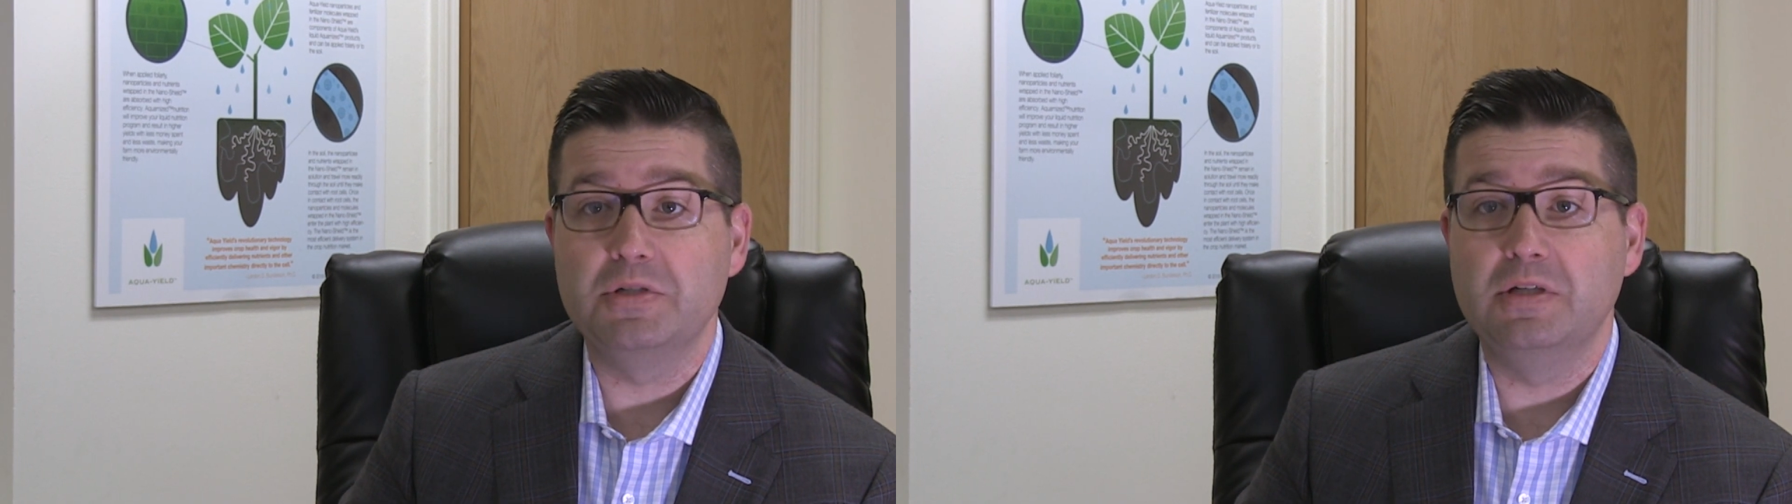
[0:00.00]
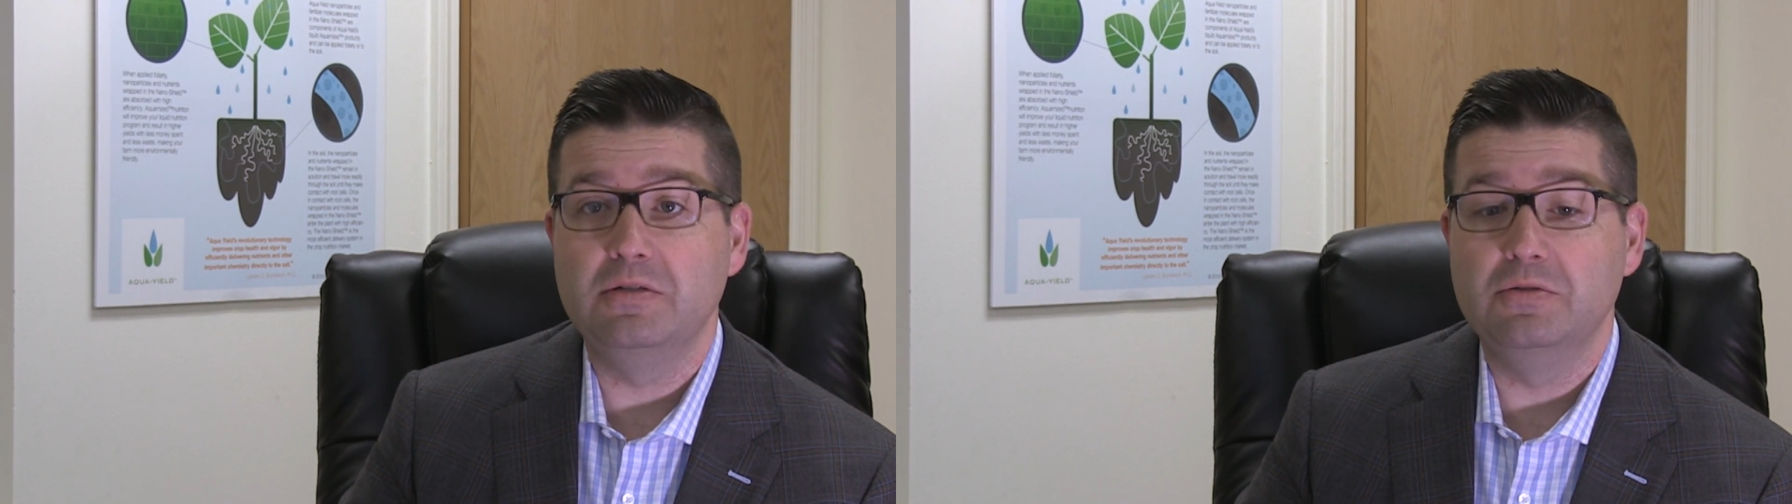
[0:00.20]

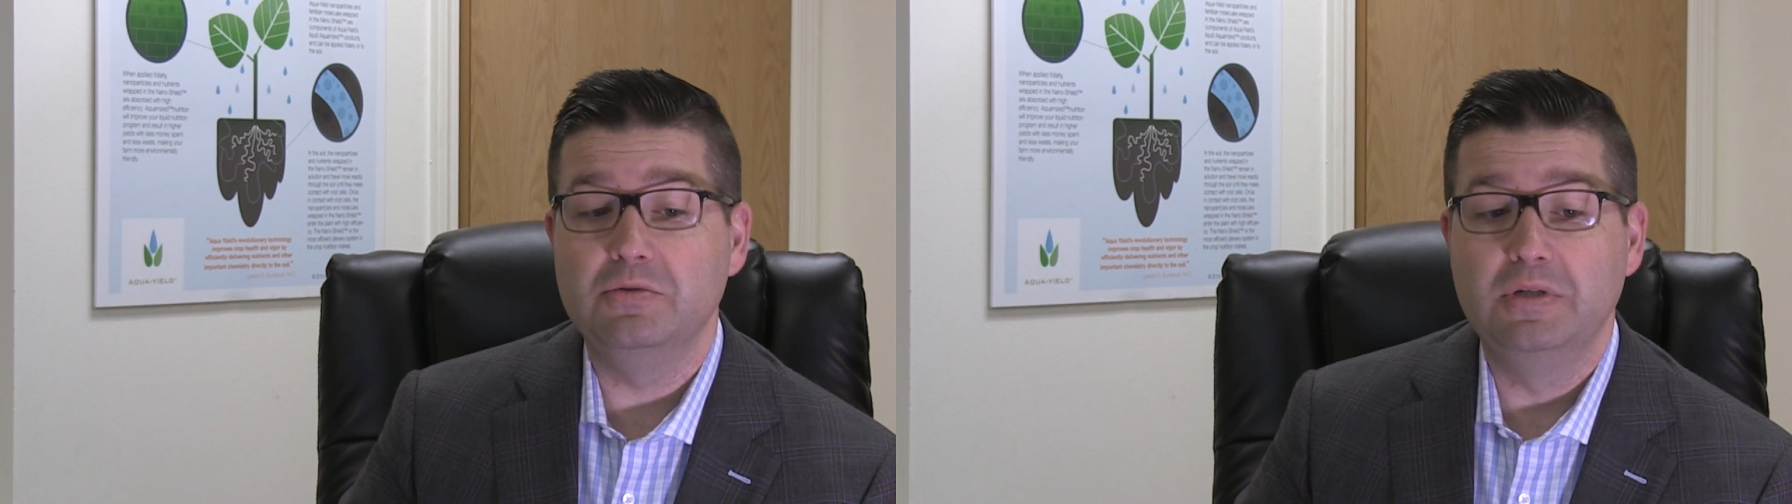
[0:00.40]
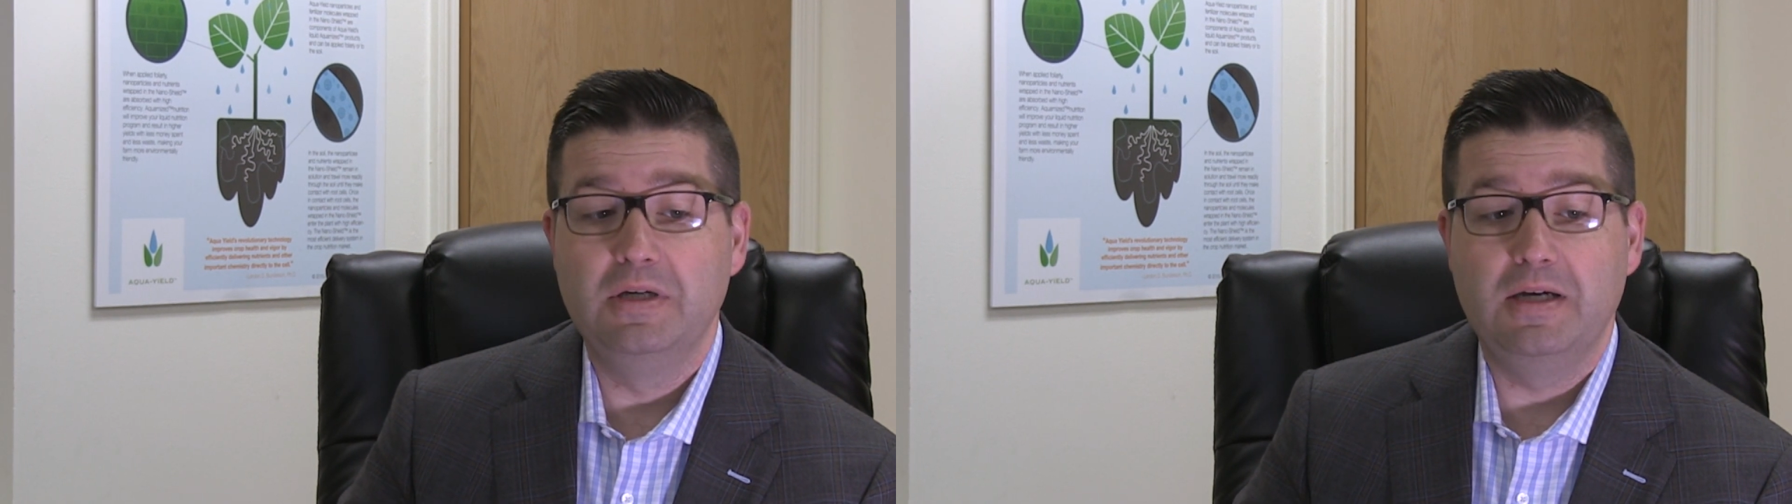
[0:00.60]
is going
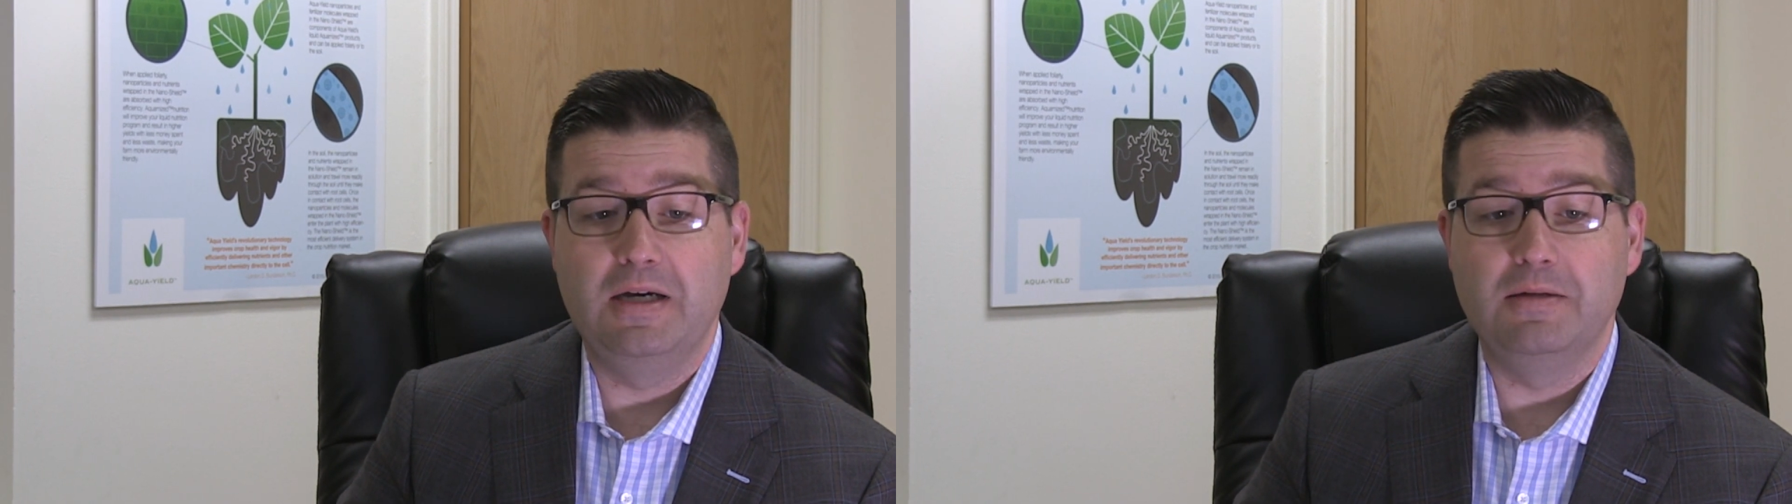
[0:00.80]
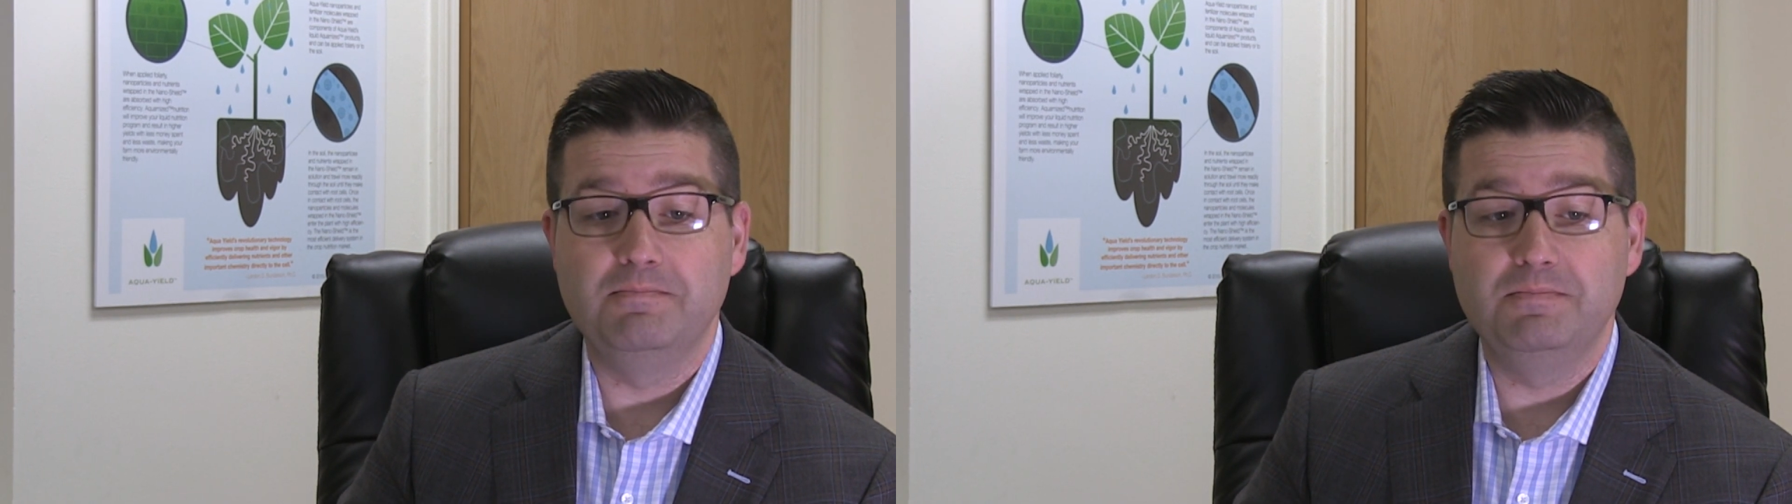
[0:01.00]

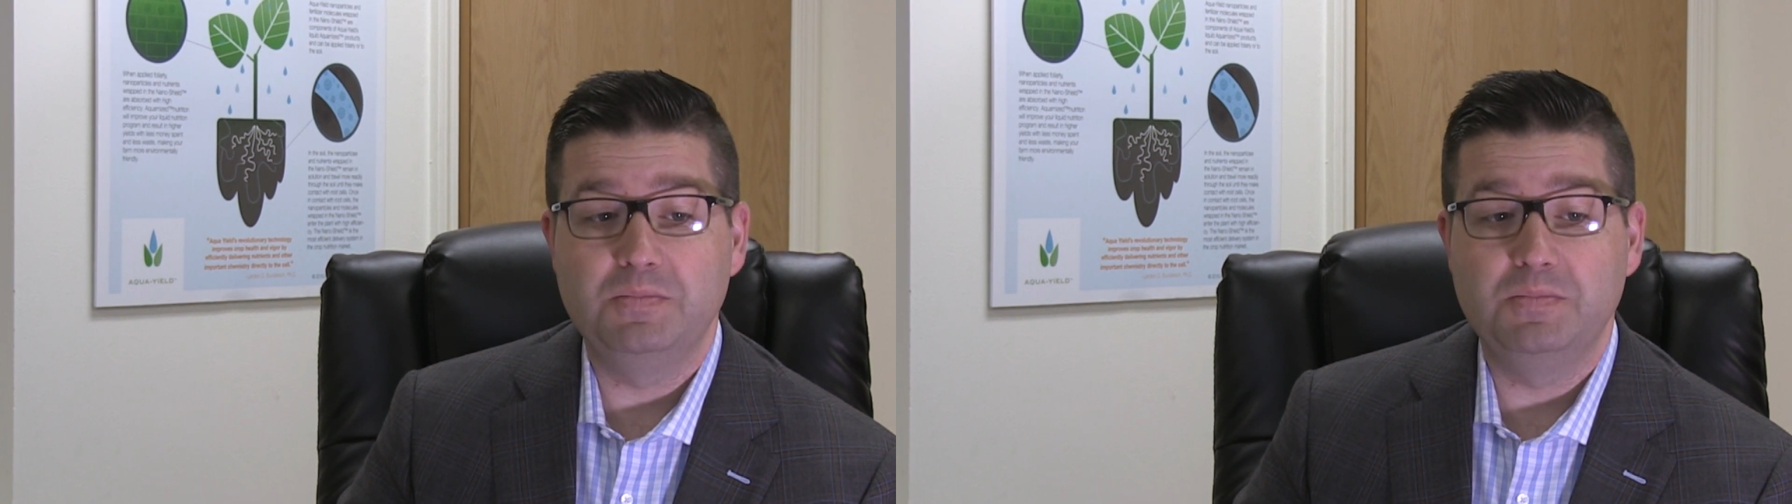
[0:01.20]
to